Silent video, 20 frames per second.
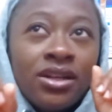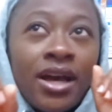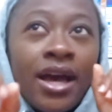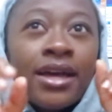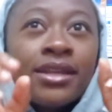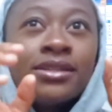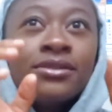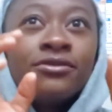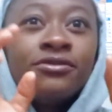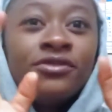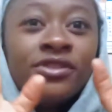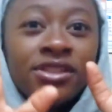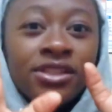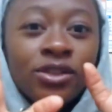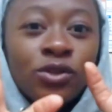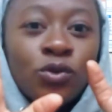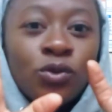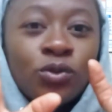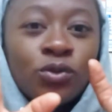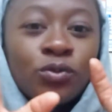and
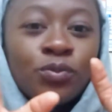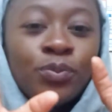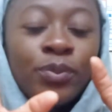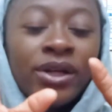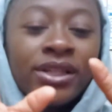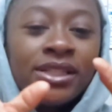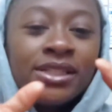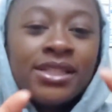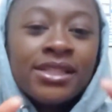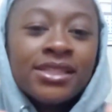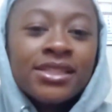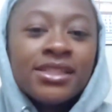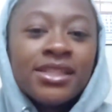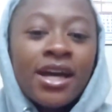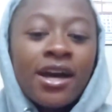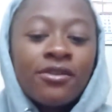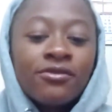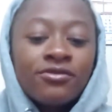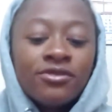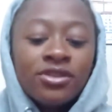physical, but he doesn't
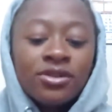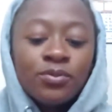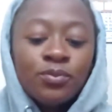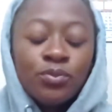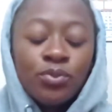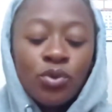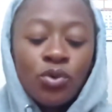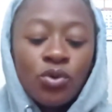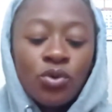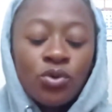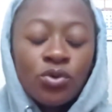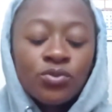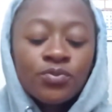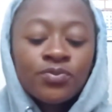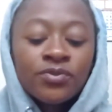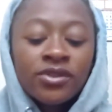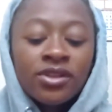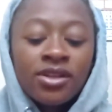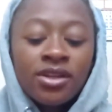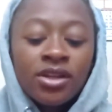have the
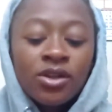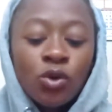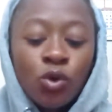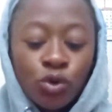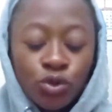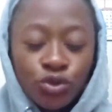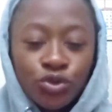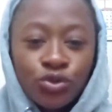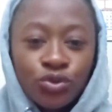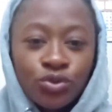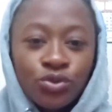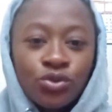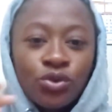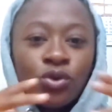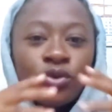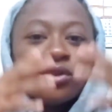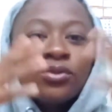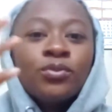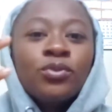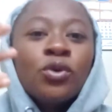ball control
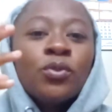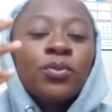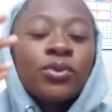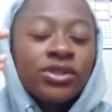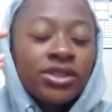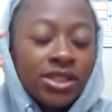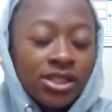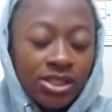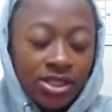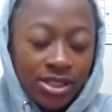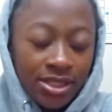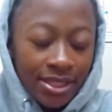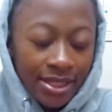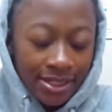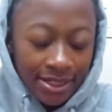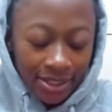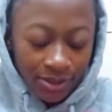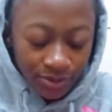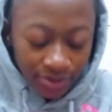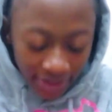or the ball possession
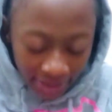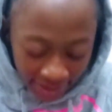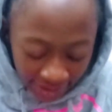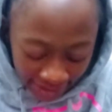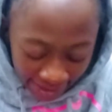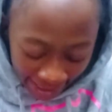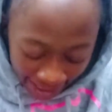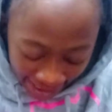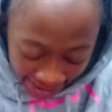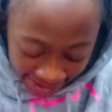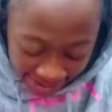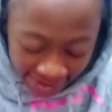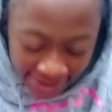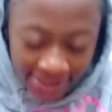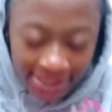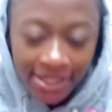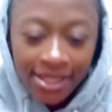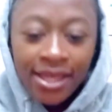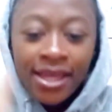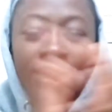that Elneny has.
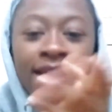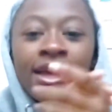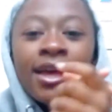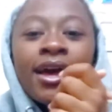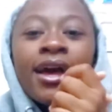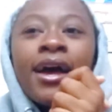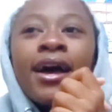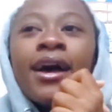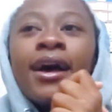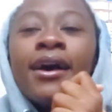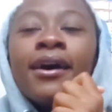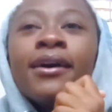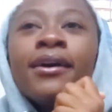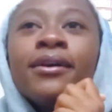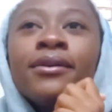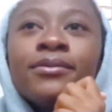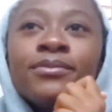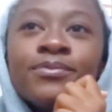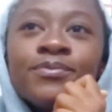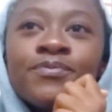
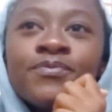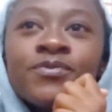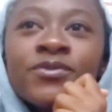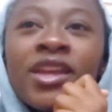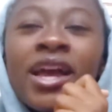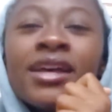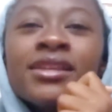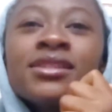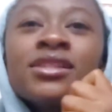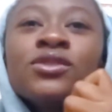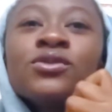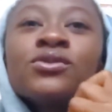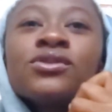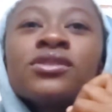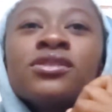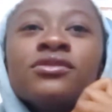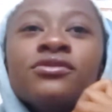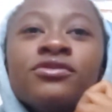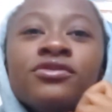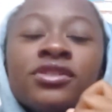Um,
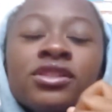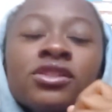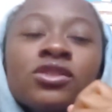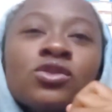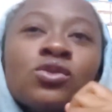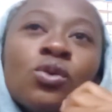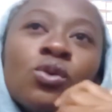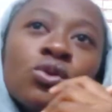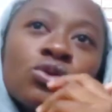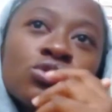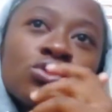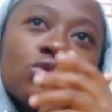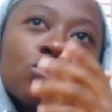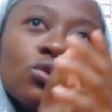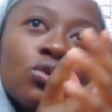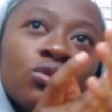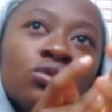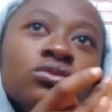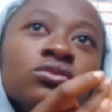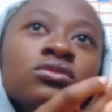Arsenal's defense
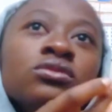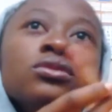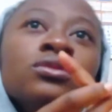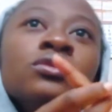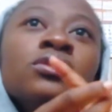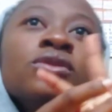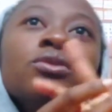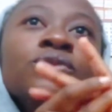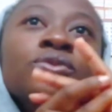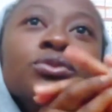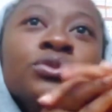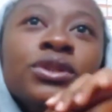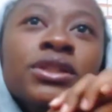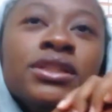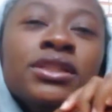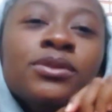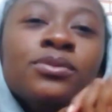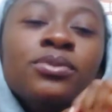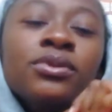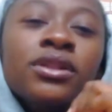also
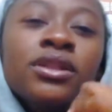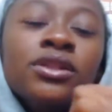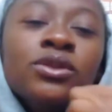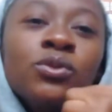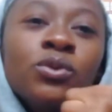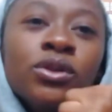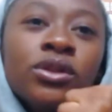really played